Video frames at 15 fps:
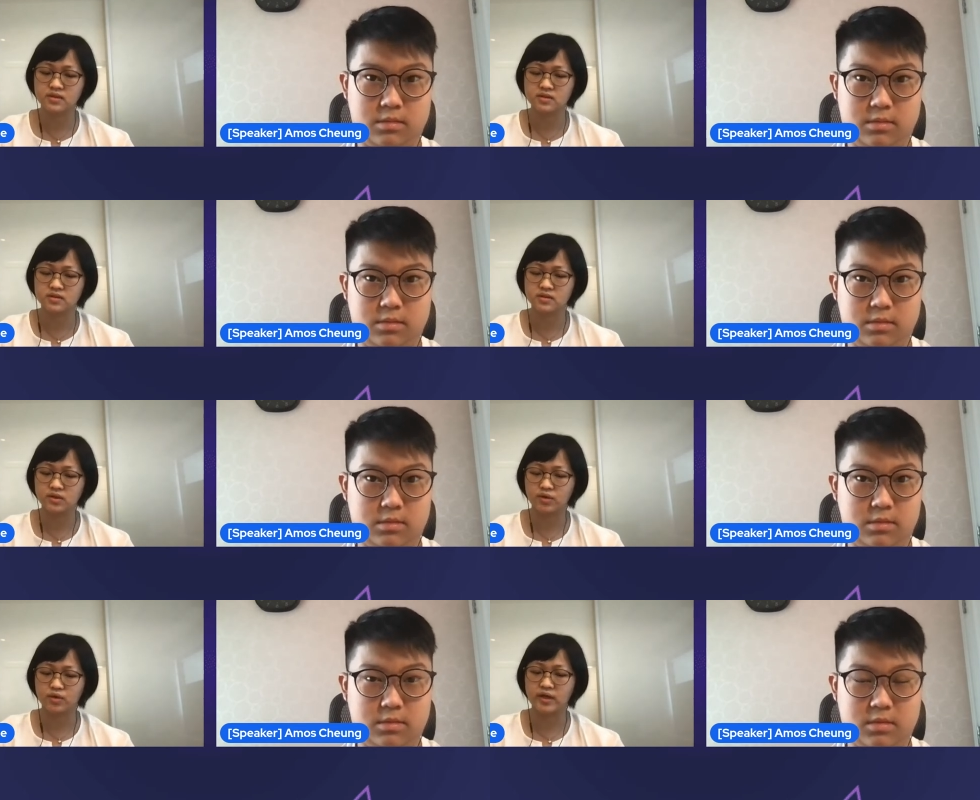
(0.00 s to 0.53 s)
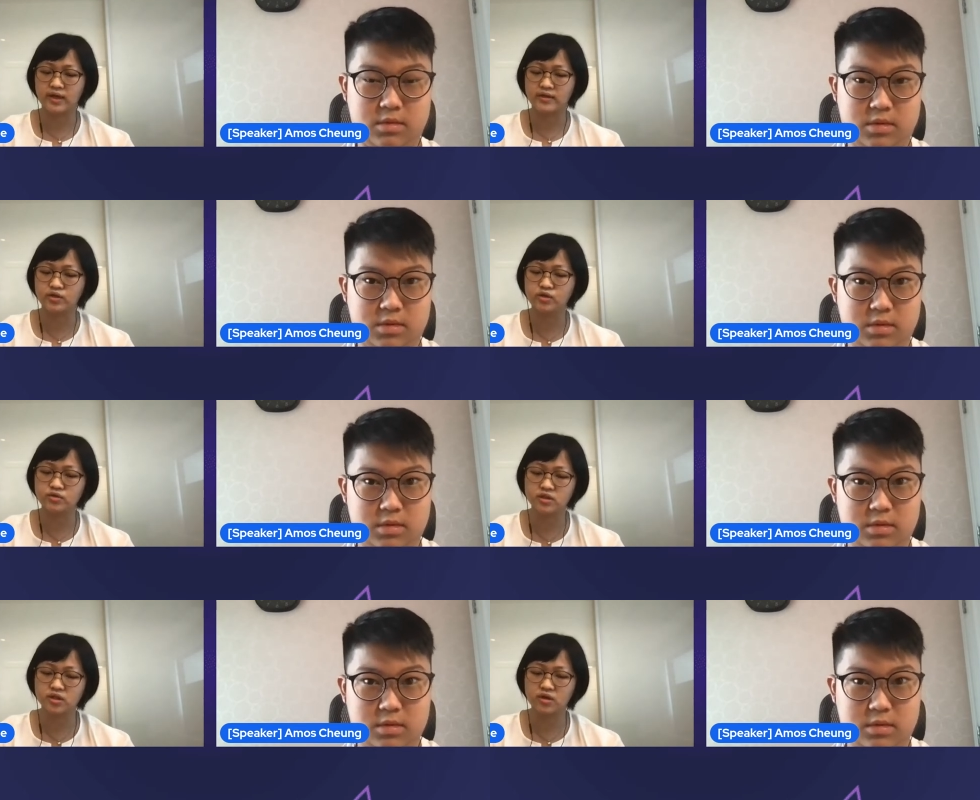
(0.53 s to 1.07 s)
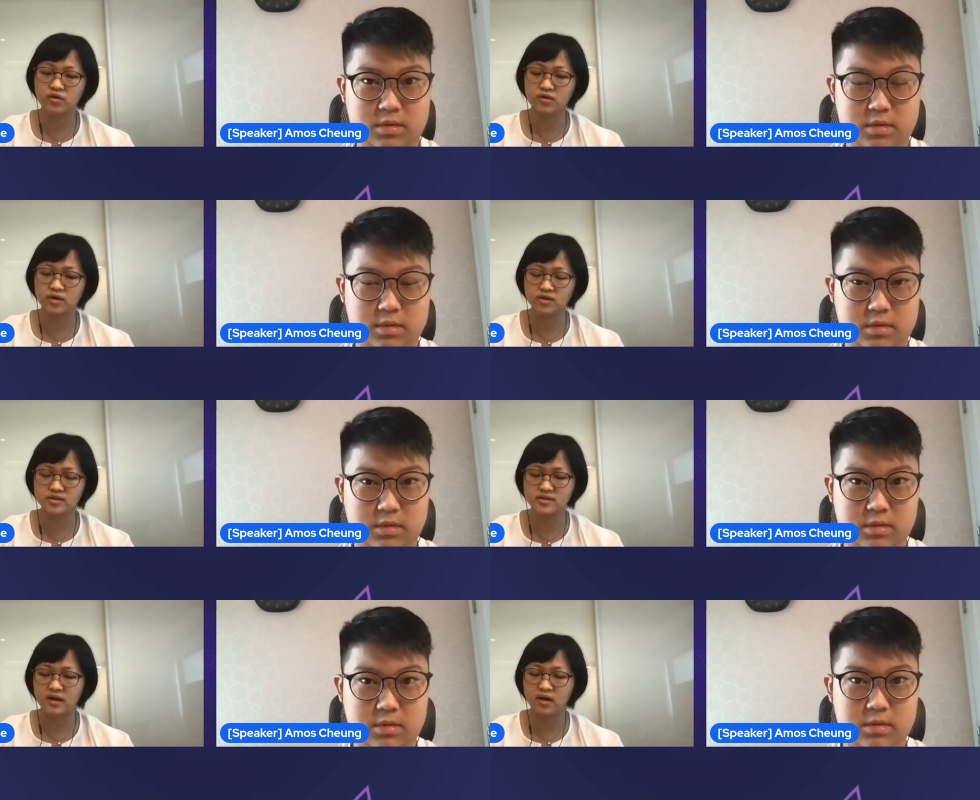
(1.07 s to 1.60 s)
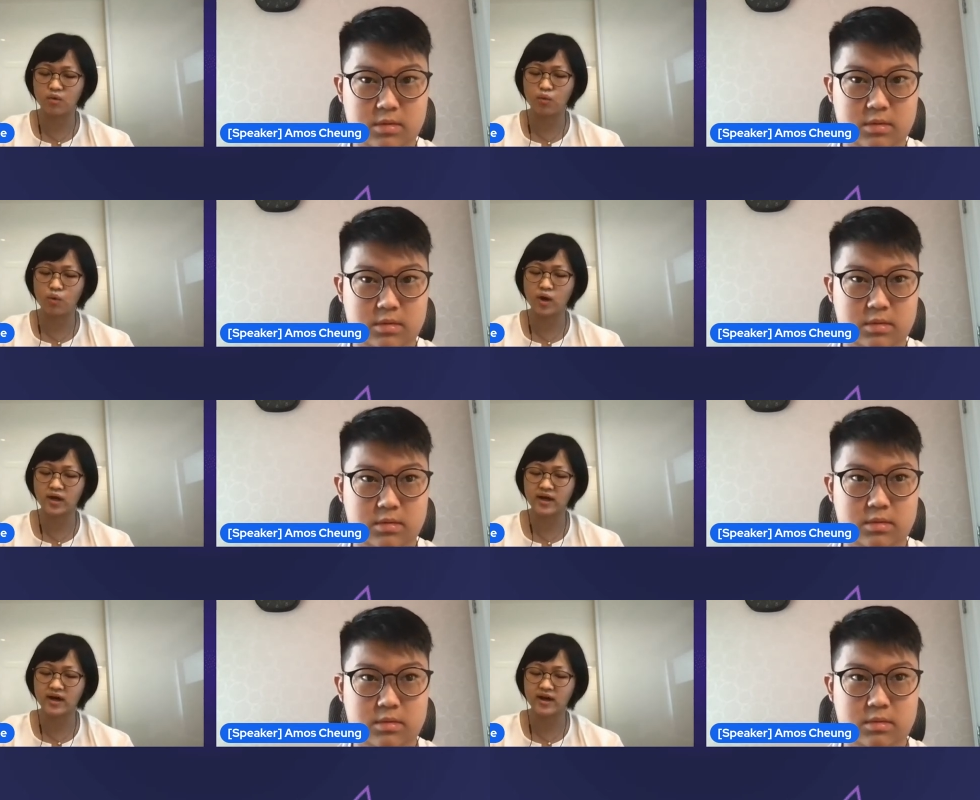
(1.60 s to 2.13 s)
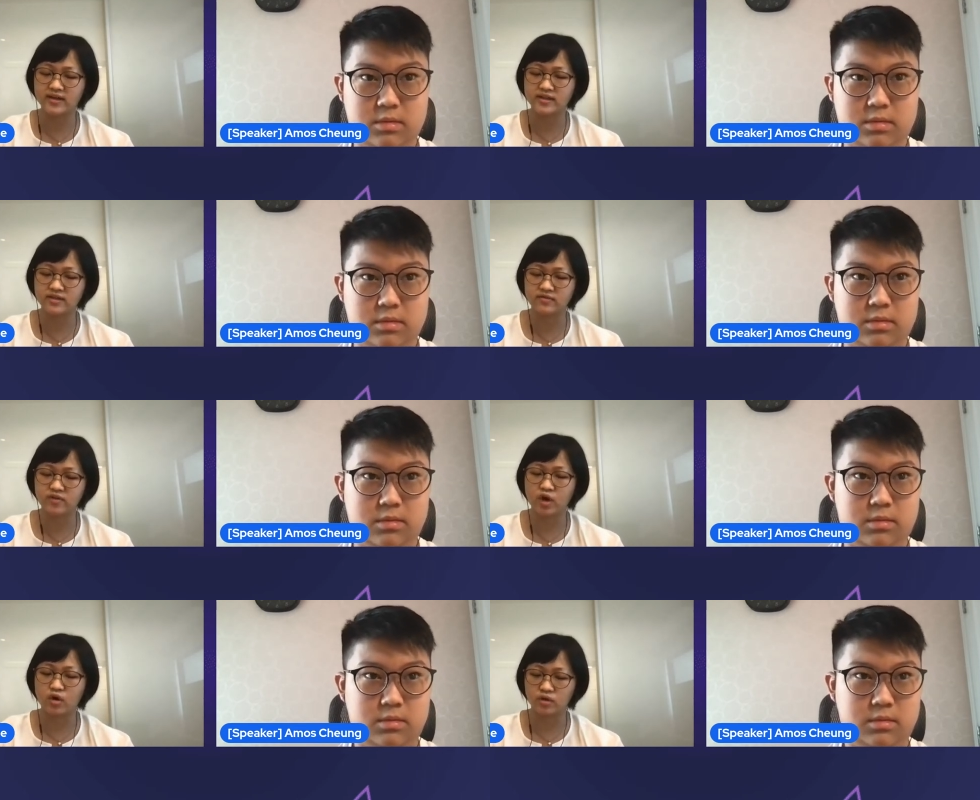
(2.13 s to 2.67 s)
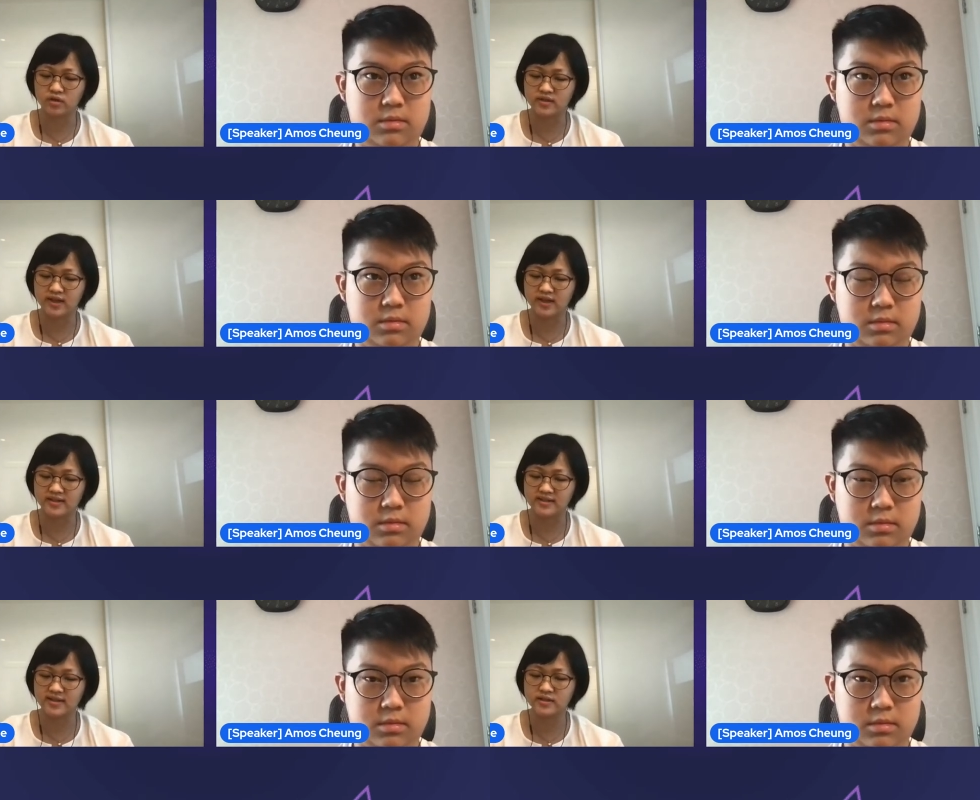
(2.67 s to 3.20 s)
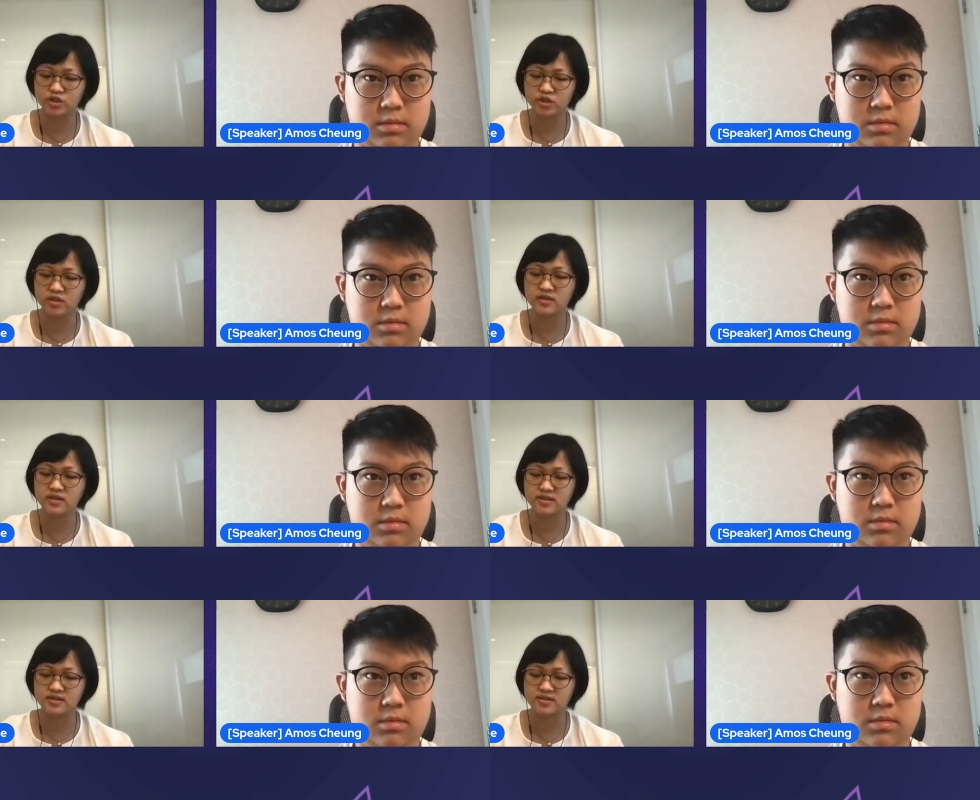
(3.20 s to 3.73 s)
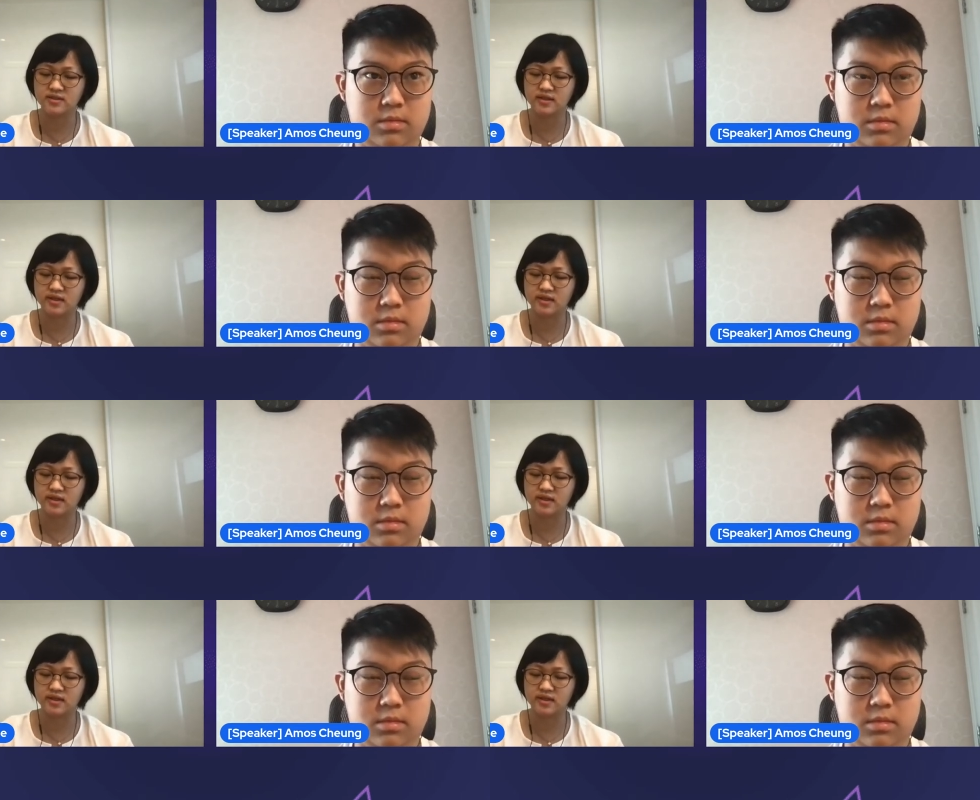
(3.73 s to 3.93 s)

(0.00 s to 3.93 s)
Speaker 1: So can you tell us uh, what kind of organization is the